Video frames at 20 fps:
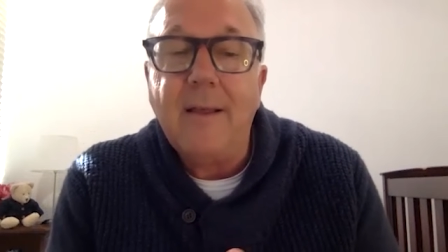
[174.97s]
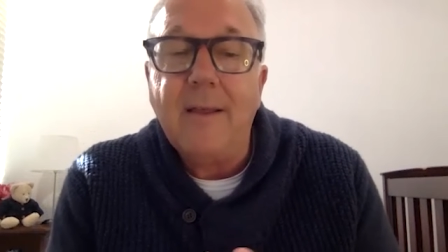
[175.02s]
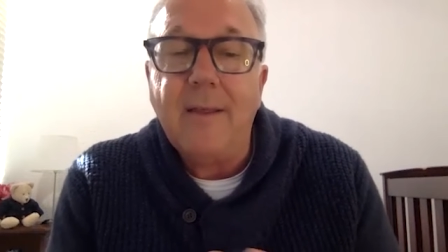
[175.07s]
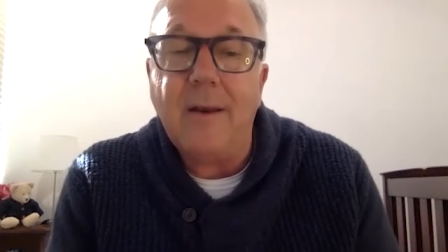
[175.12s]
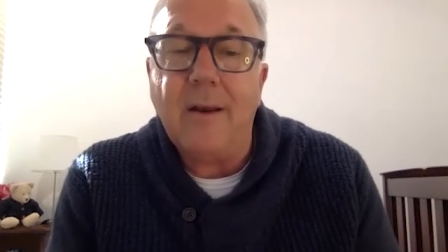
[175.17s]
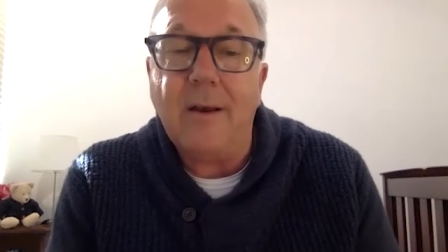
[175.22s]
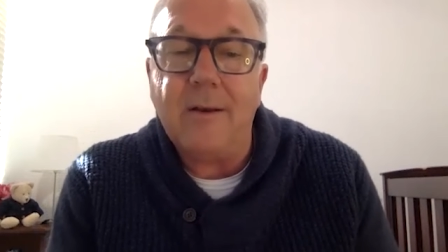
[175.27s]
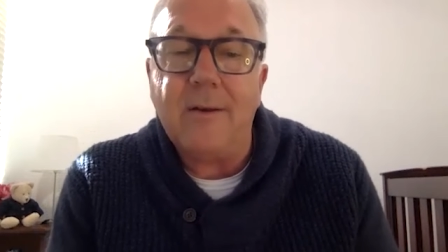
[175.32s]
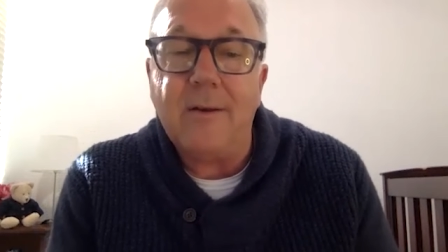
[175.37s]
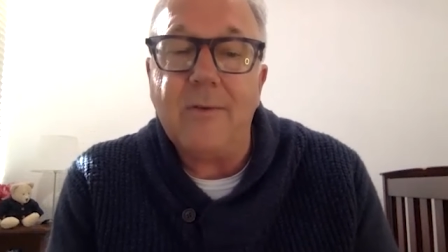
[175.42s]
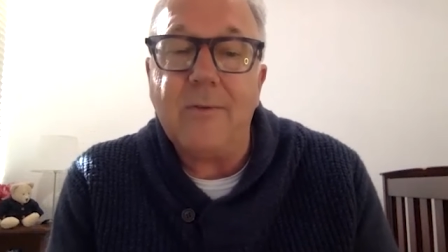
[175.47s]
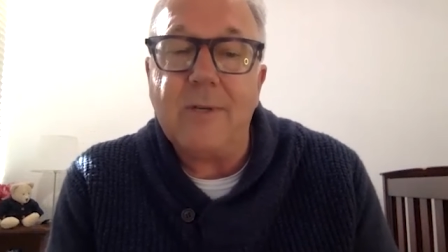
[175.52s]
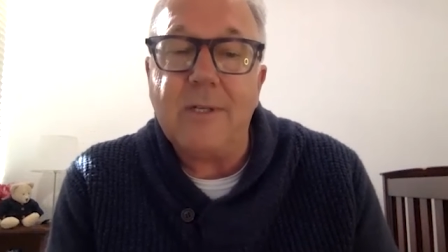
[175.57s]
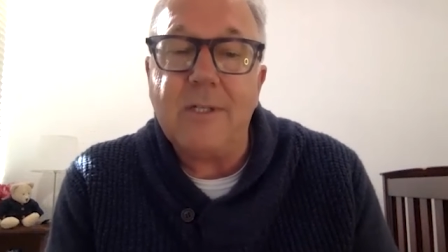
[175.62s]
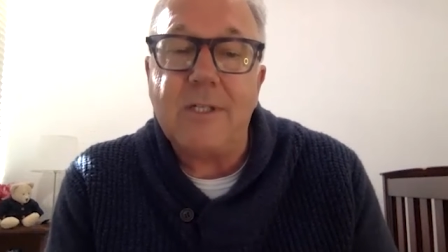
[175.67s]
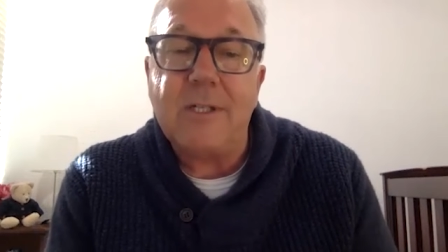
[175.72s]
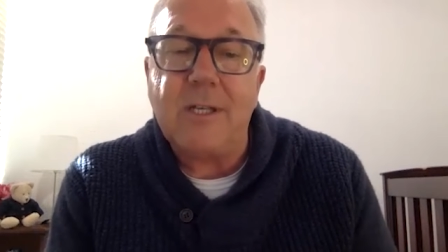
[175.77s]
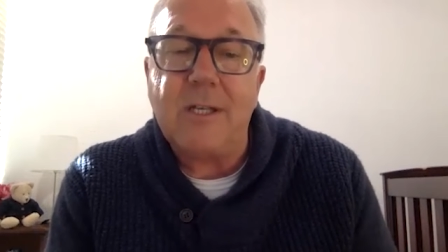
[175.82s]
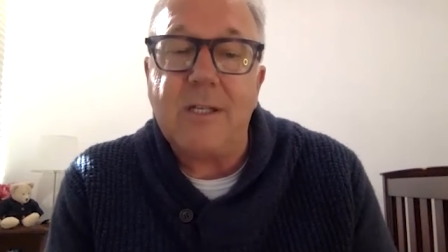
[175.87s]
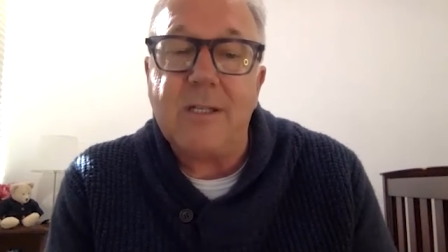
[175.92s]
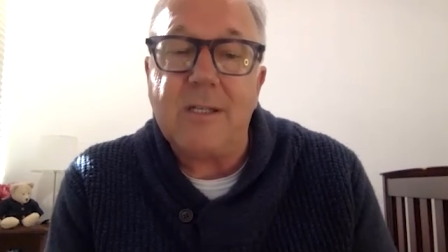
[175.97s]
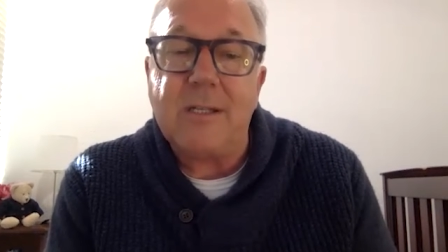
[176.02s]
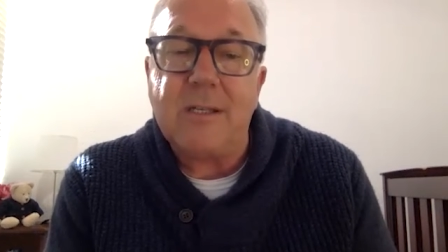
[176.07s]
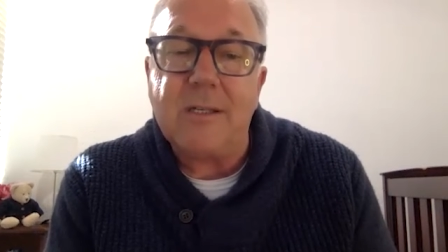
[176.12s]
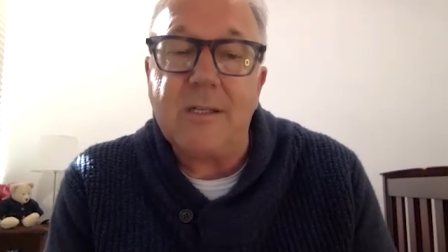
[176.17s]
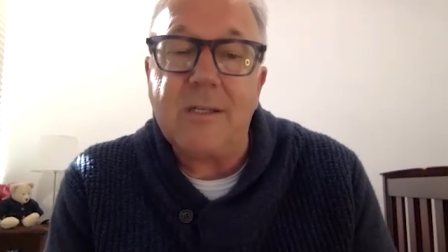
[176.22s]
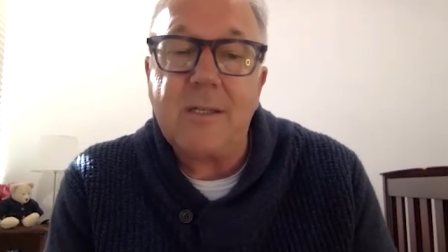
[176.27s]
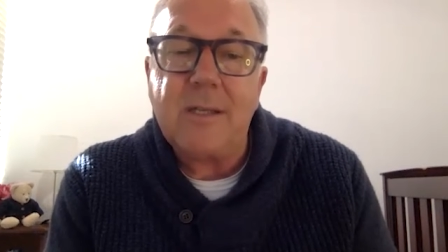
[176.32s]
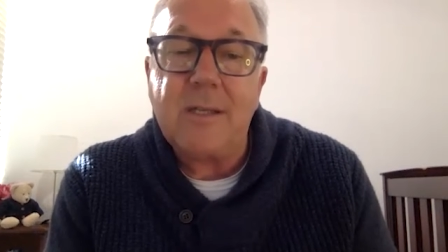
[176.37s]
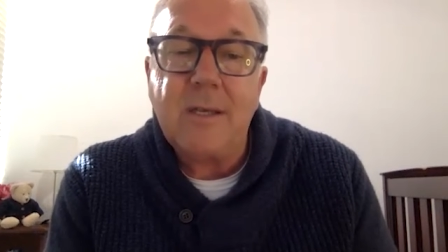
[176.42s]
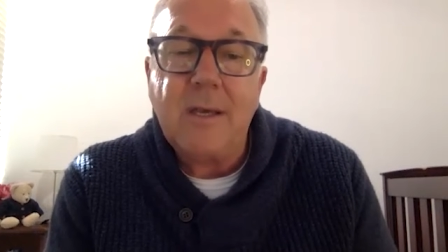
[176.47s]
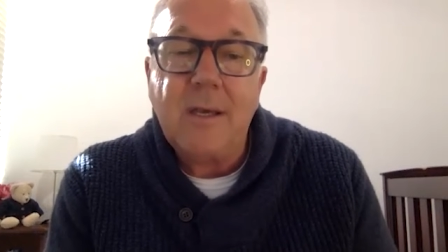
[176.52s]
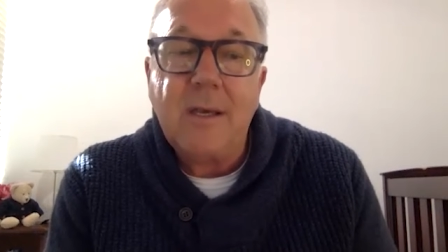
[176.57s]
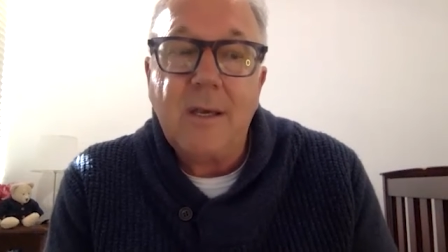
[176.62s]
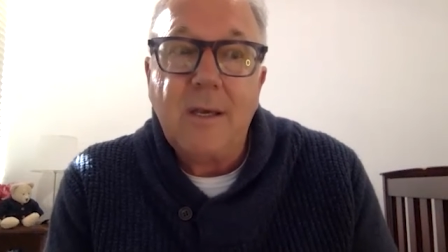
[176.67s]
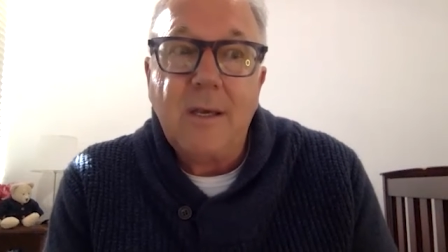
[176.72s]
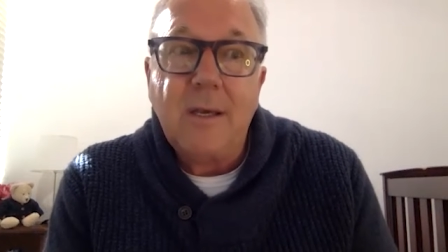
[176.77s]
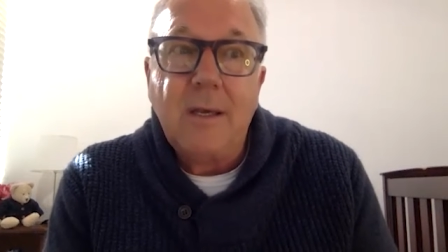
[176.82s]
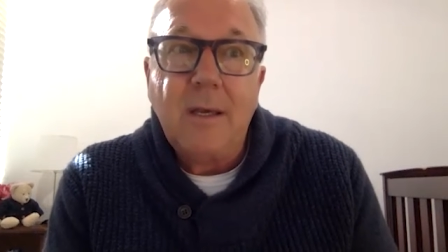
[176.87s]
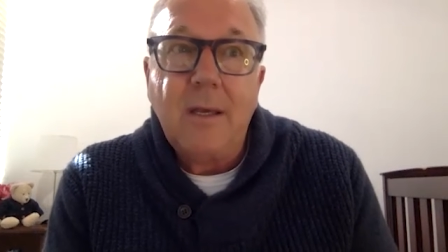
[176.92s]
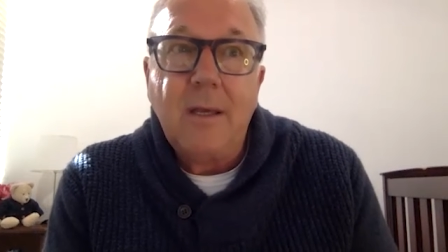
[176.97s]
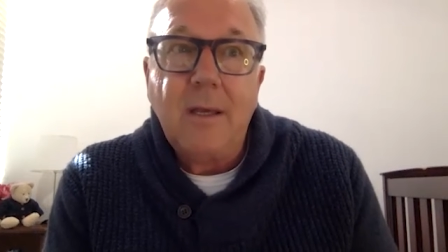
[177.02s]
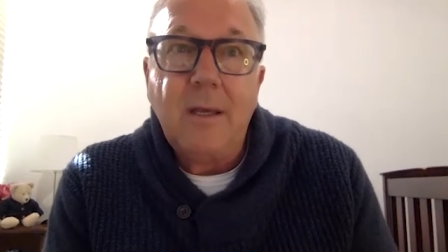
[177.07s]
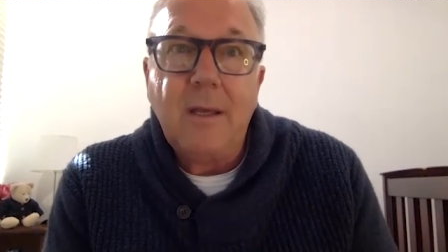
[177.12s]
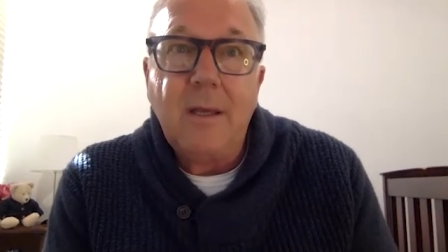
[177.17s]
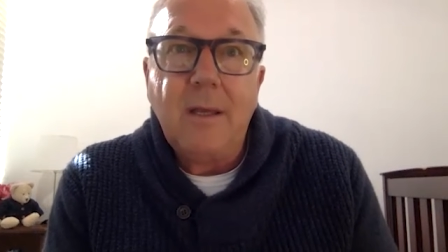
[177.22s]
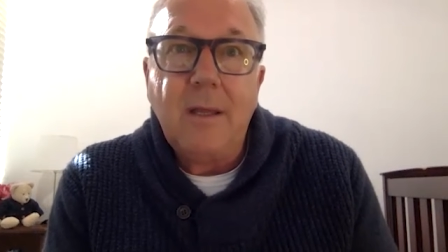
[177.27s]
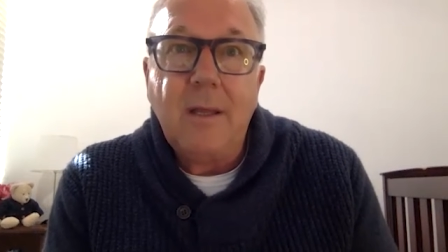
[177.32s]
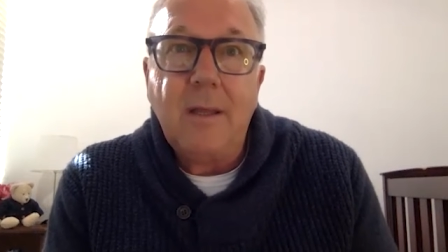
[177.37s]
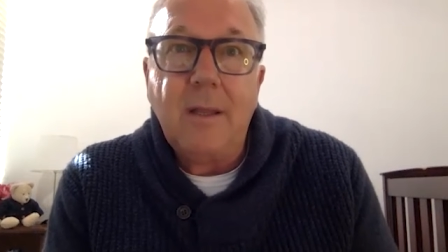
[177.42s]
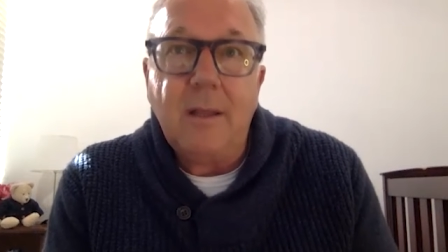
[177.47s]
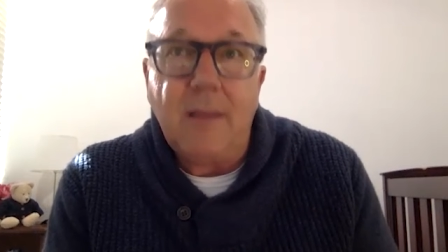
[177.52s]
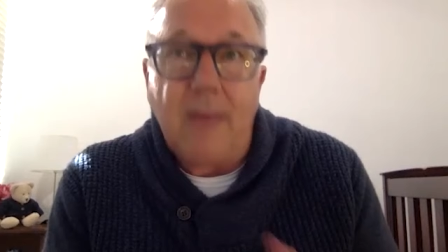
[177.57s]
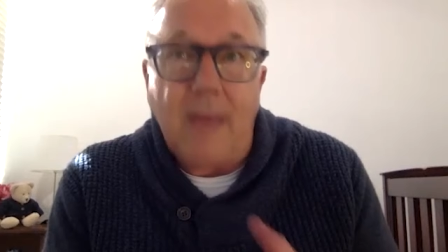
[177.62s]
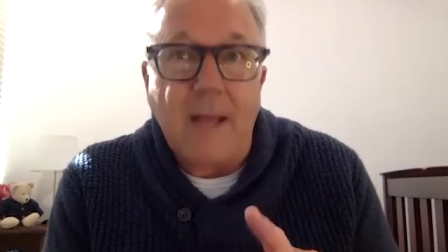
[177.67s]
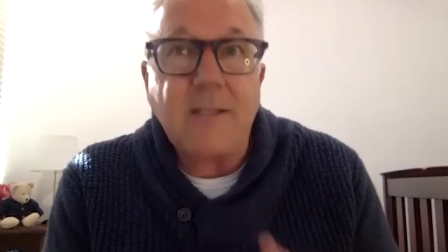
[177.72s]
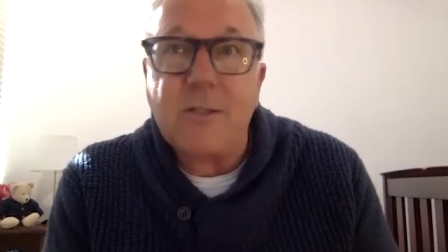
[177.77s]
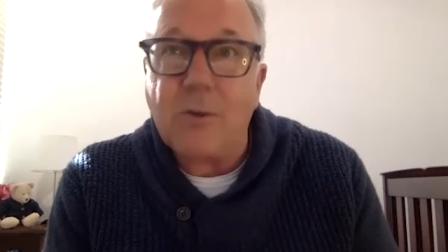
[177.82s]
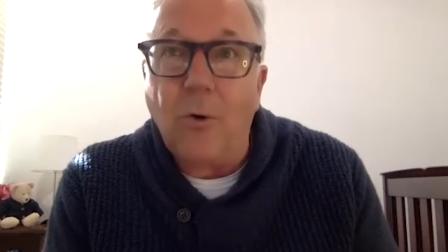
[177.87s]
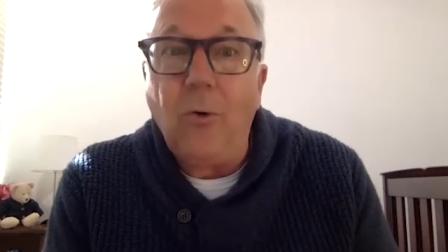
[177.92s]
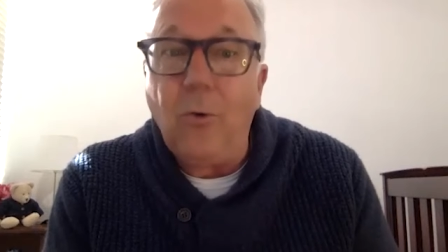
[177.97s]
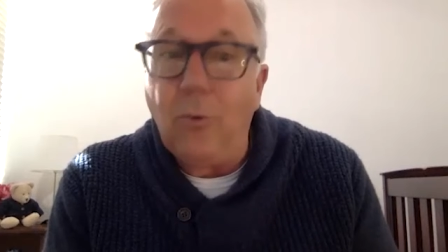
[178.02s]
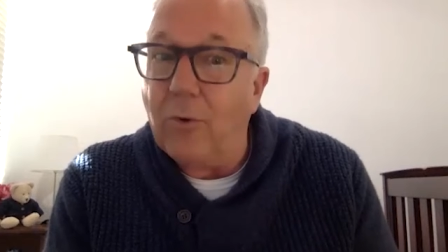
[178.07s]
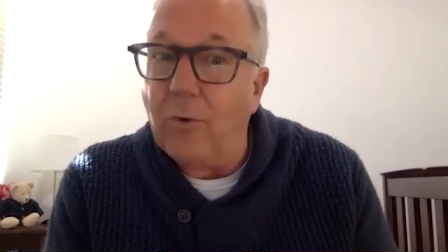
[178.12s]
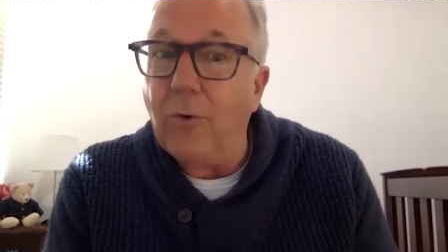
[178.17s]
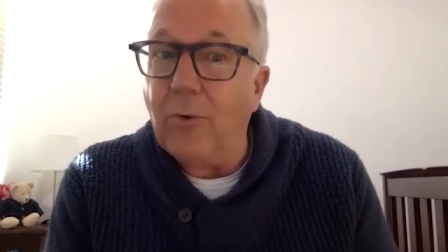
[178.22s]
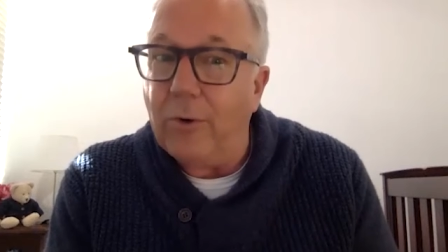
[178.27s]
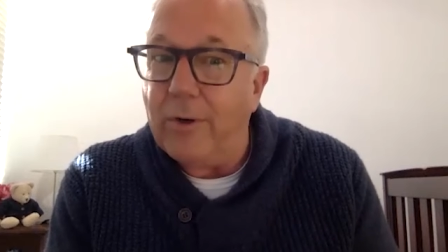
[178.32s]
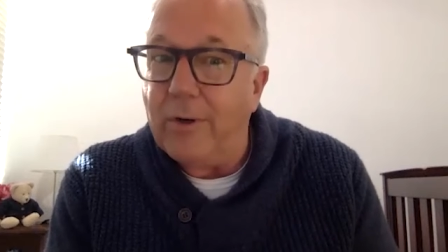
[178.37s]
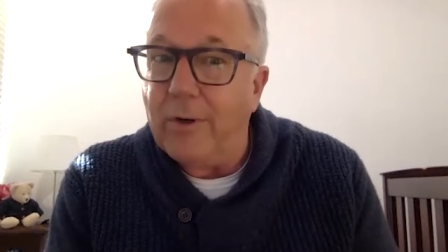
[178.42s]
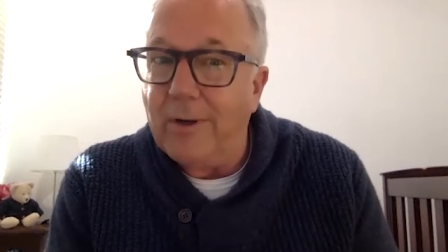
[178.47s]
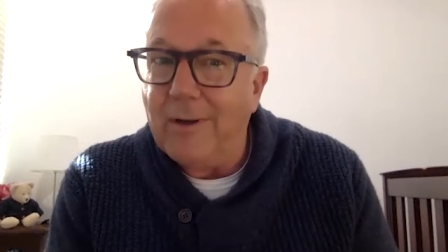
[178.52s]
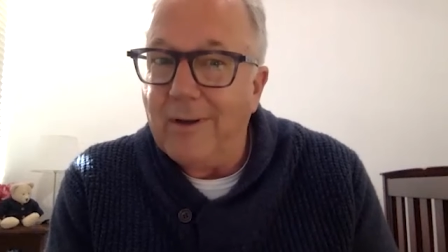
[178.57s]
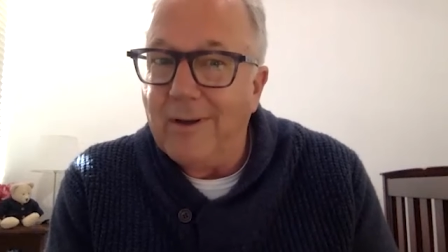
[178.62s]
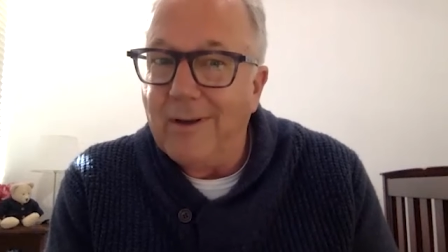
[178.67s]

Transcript: than I do in Jesus. That's all good.